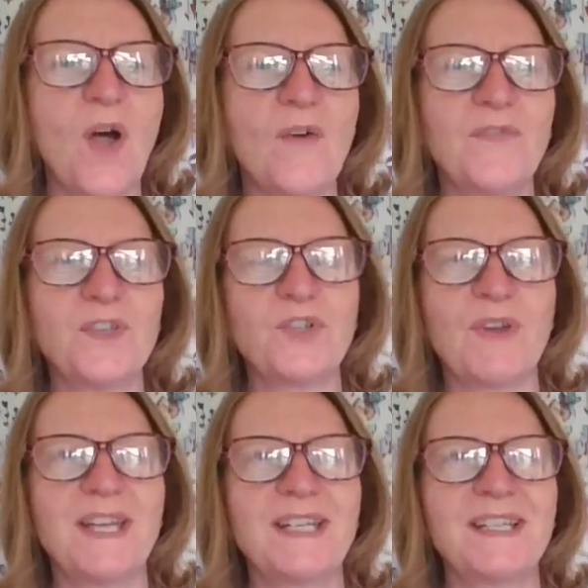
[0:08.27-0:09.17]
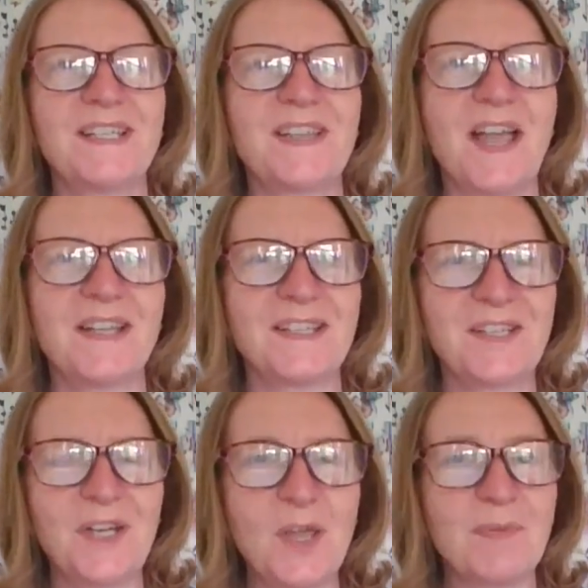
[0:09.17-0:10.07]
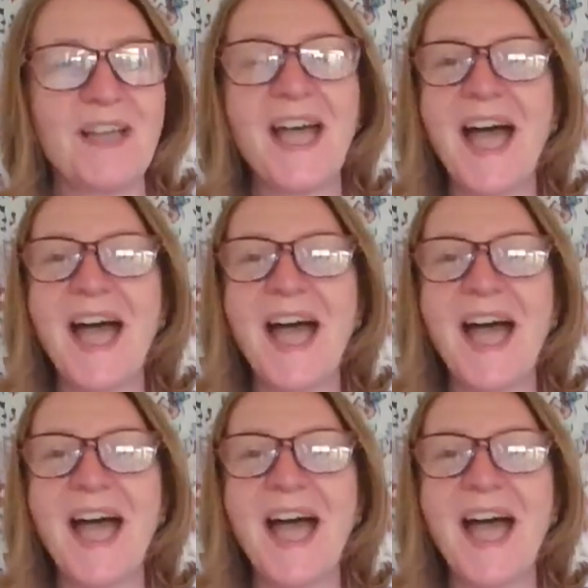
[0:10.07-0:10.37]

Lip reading: of the Training Designers Club.